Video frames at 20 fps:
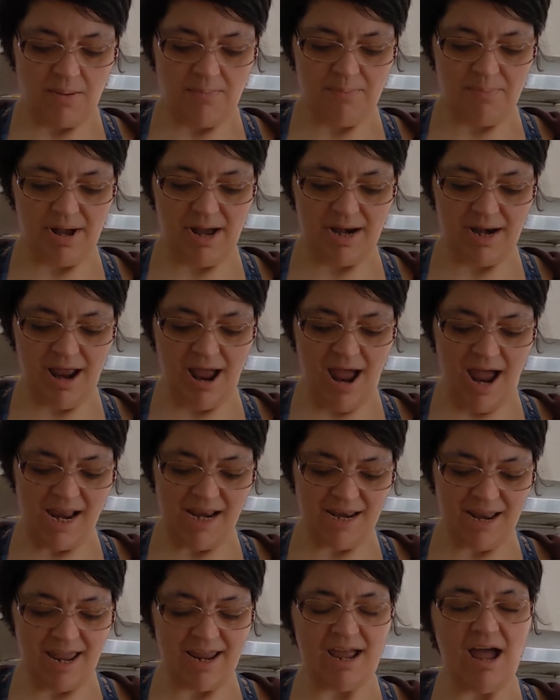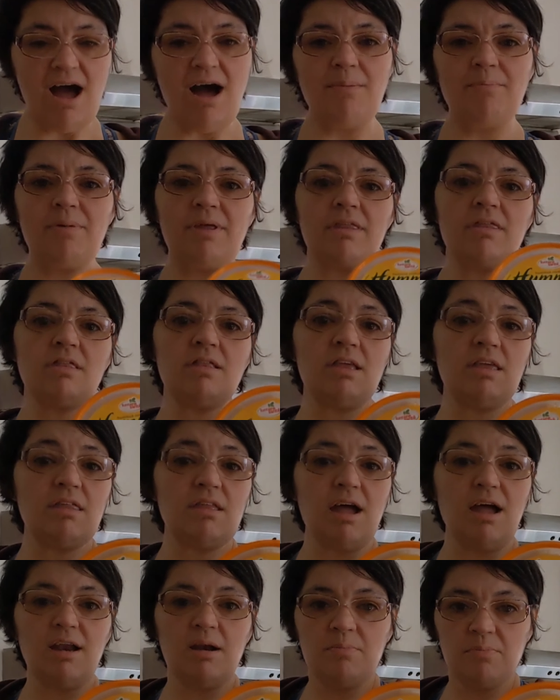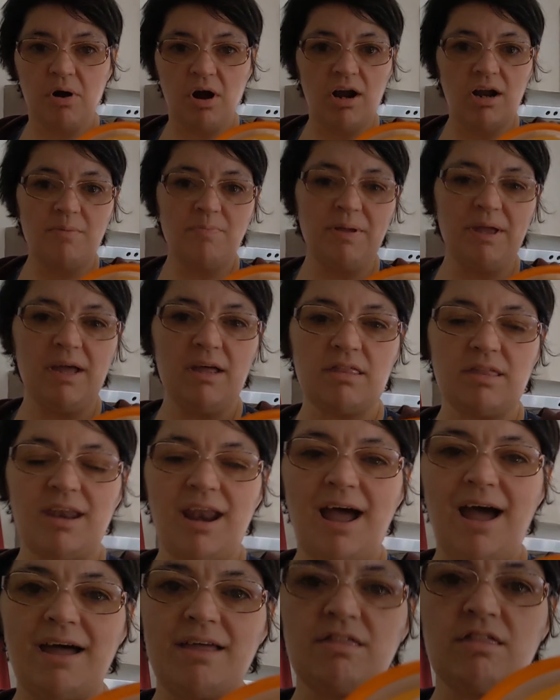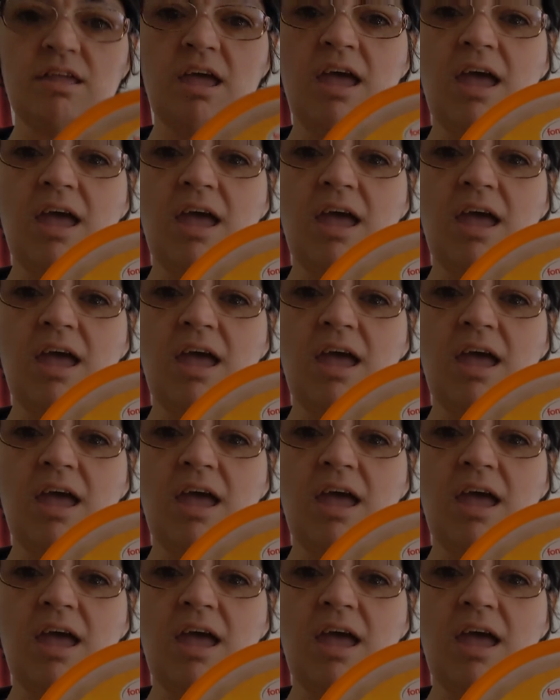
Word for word: but i like hummus this kind of mark because it has